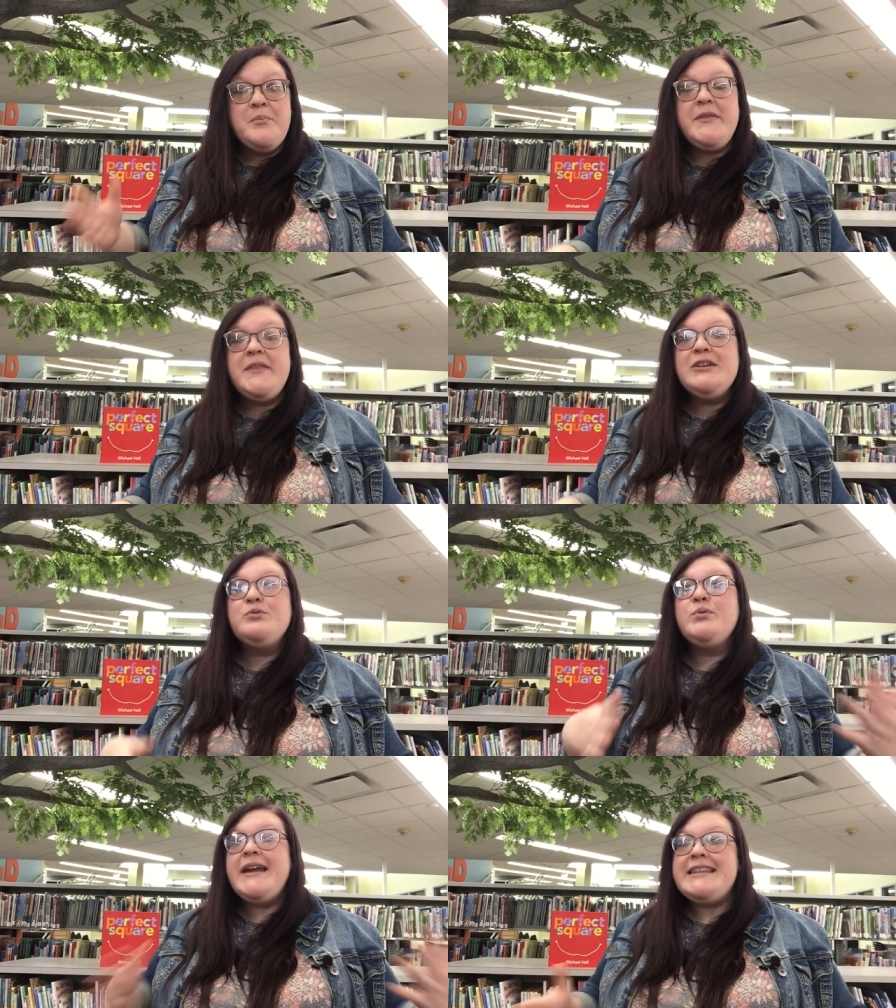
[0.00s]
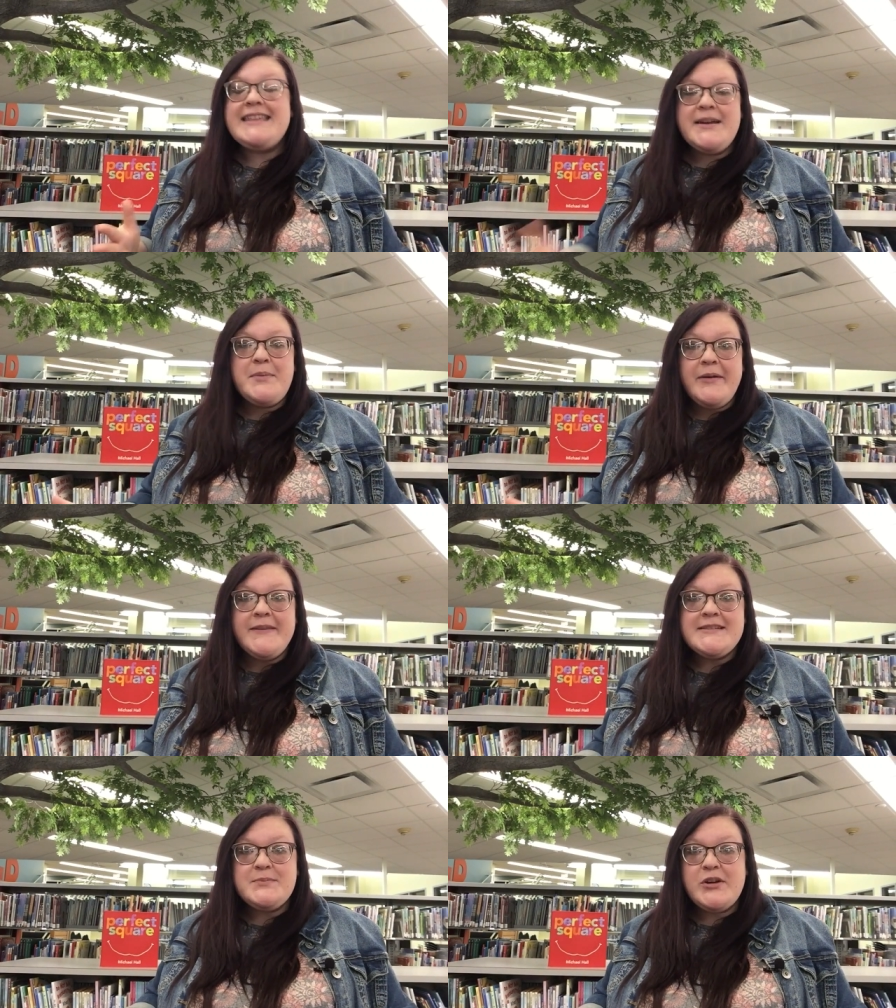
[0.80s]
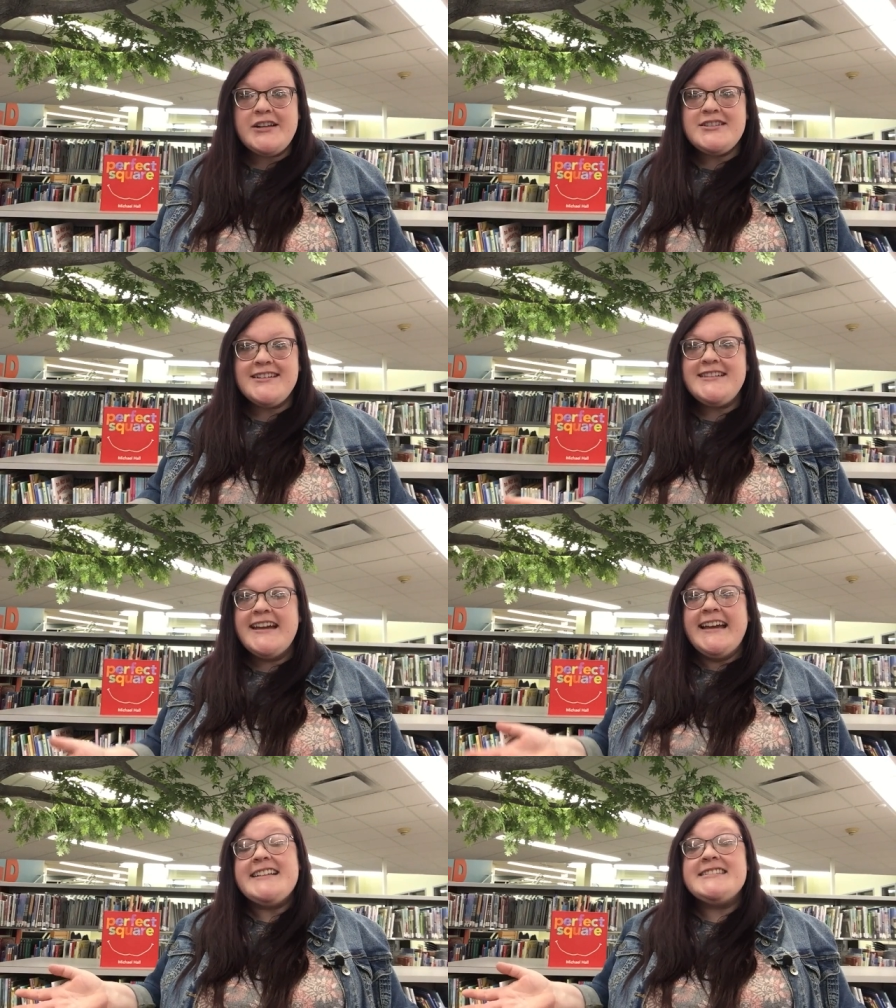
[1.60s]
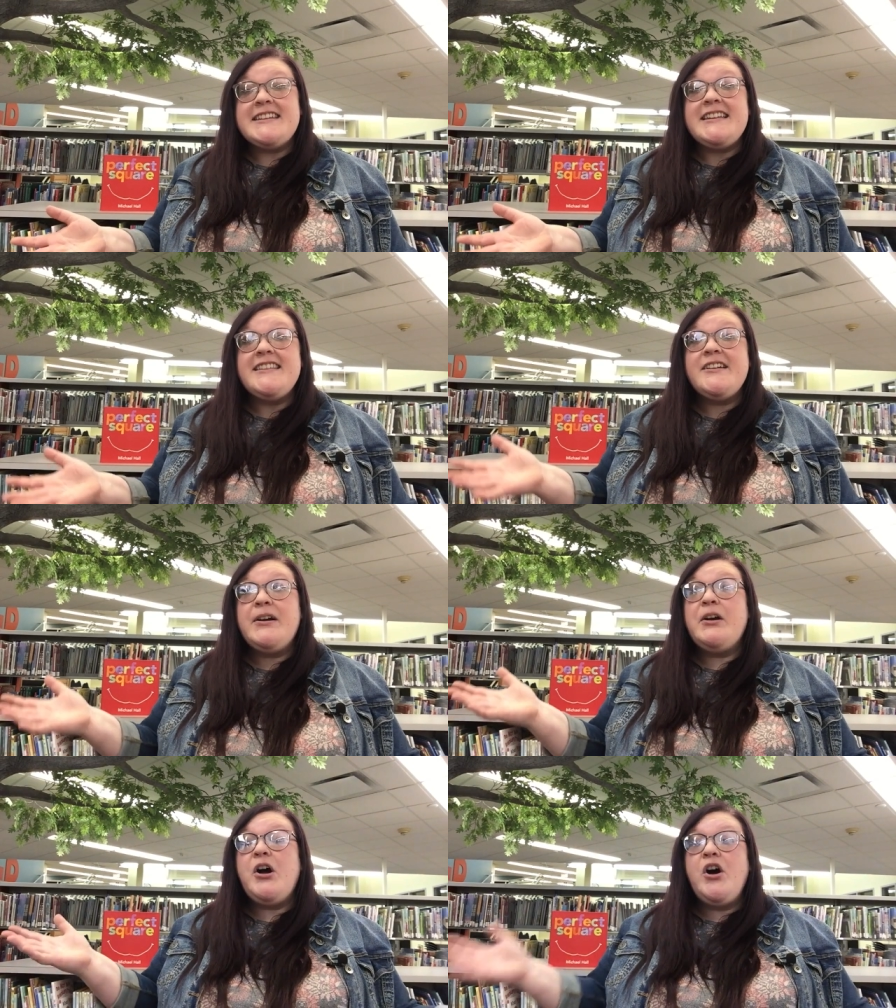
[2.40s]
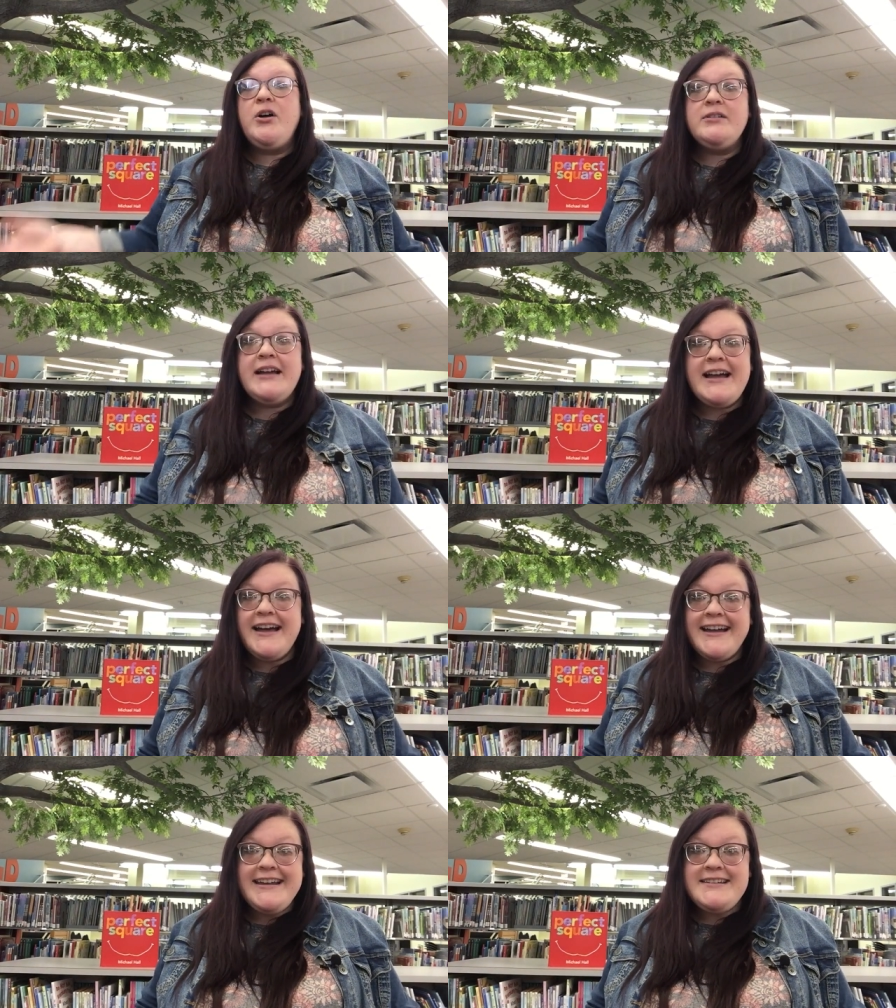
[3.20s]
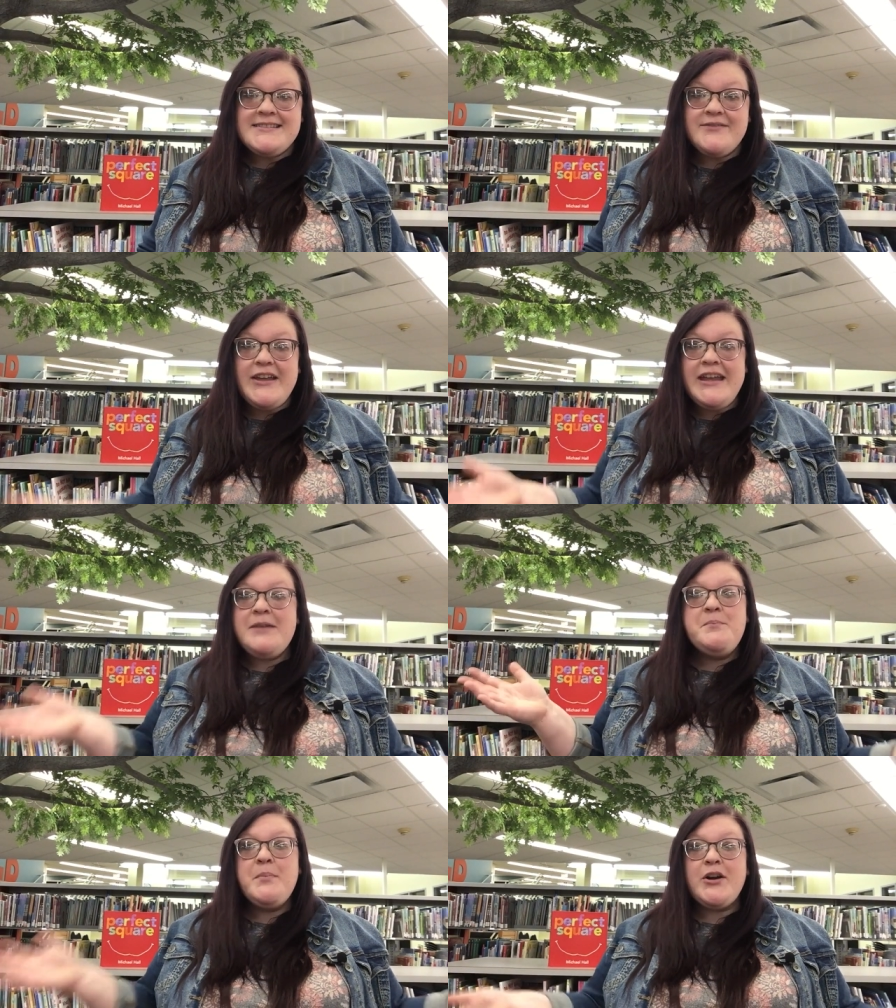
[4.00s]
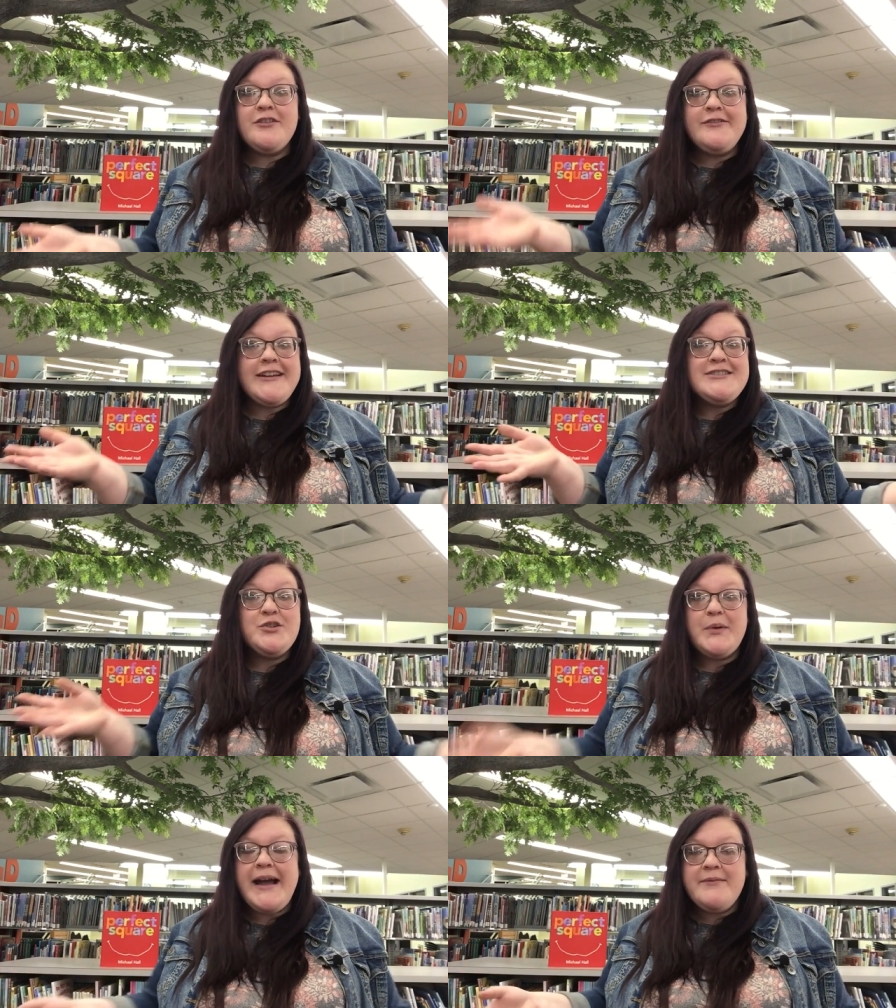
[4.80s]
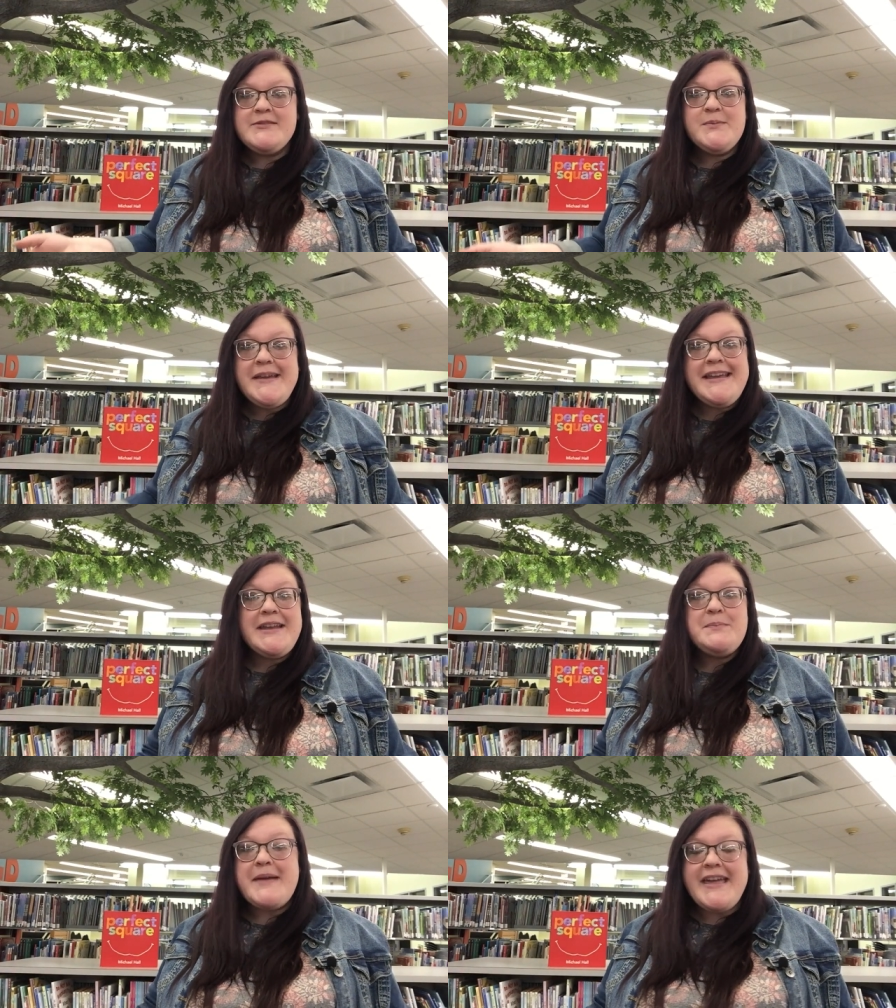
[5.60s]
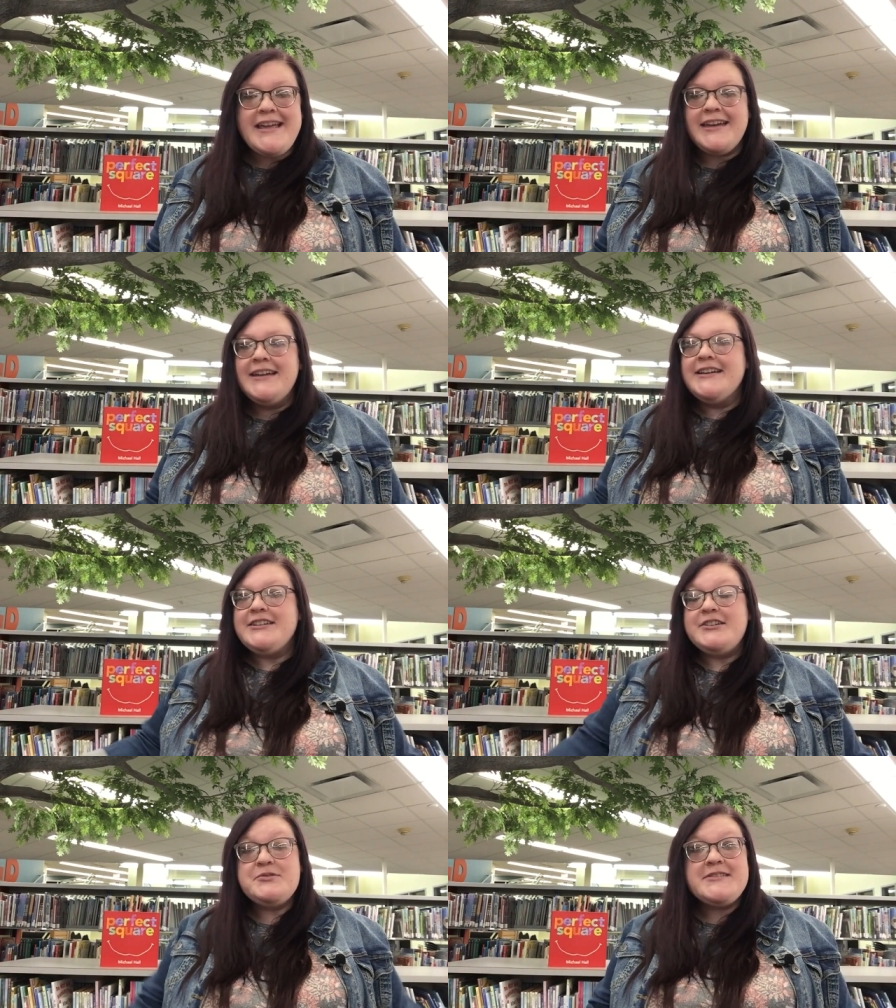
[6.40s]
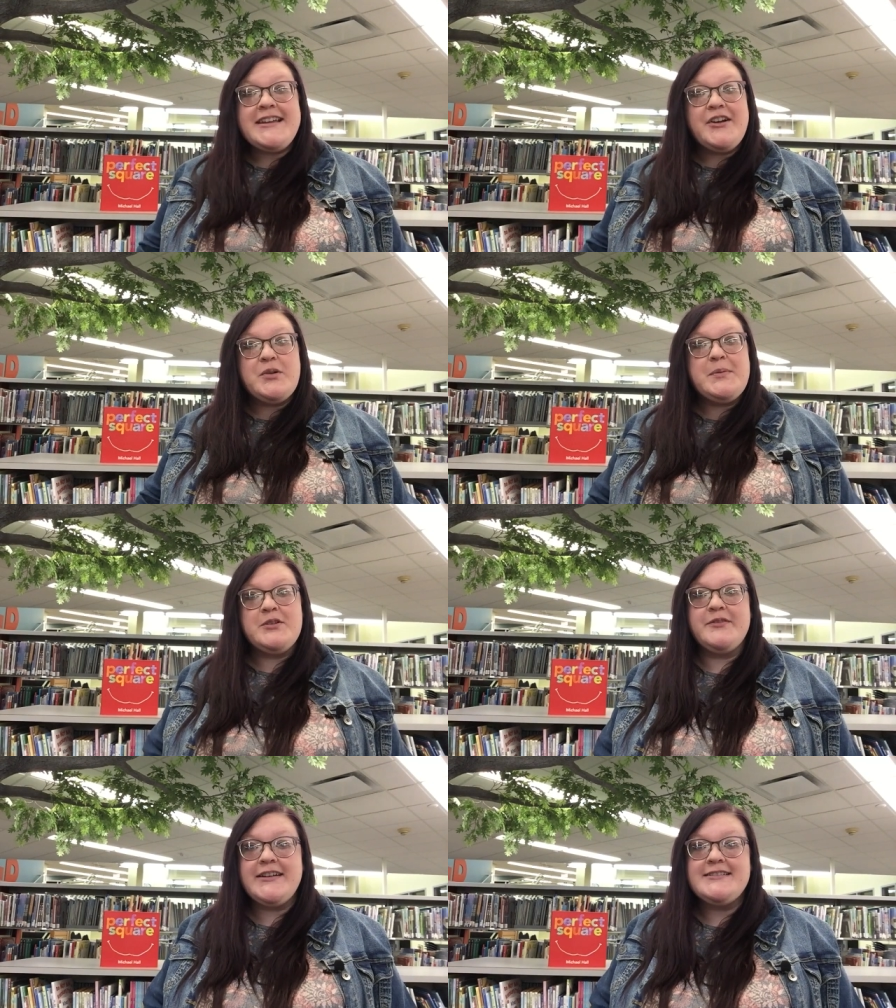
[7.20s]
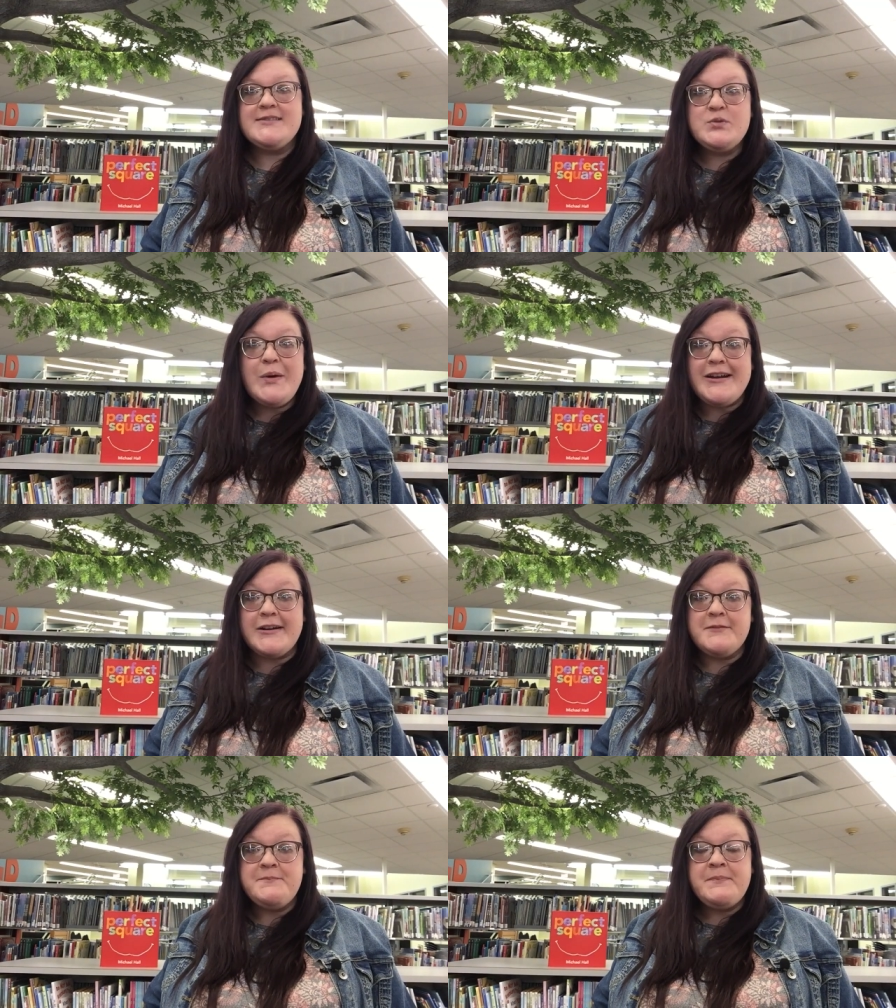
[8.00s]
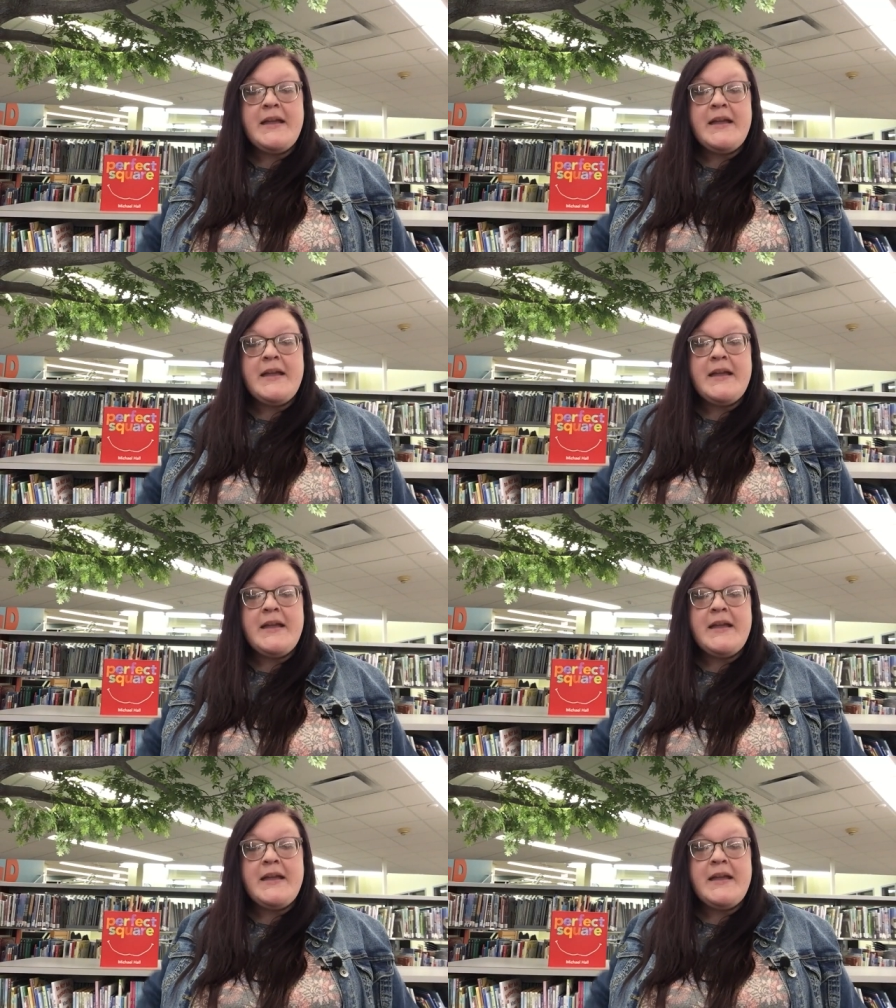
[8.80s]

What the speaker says: But the great thing about this project is that there are all kinds of imperfect crafts we can make using our perfect square.